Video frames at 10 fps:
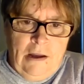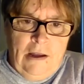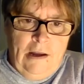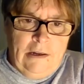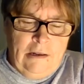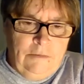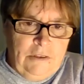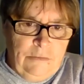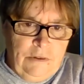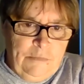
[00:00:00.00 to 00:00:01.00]
outcomes
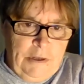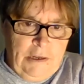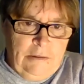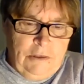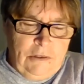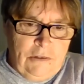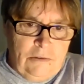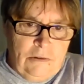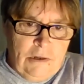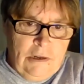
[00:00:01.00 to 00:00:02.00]
that we've been able to
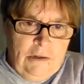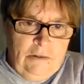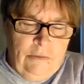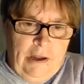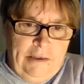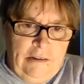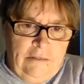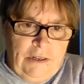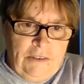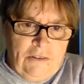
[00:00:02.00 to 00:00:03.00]

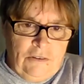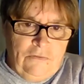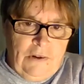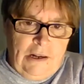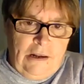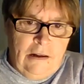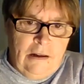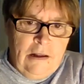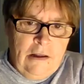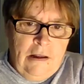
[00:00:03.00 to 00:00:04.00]
identify so far.
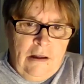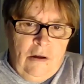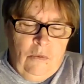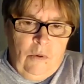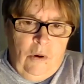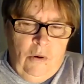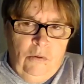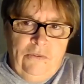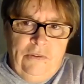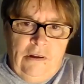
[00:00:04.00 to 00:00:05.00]

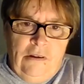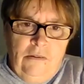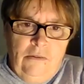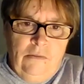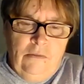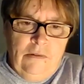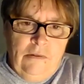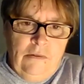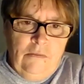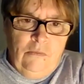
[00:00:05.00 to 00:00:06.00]
Also,
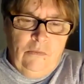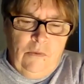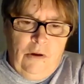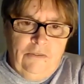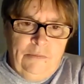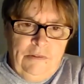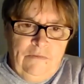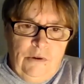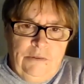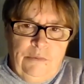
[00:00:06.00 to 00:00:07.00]
whilst we've
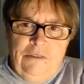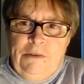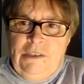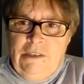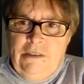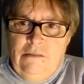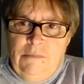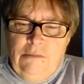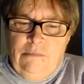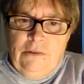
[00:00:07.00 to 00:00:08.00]
worked with particular
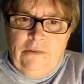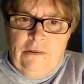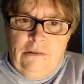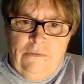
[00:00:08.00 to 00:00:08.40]
members of the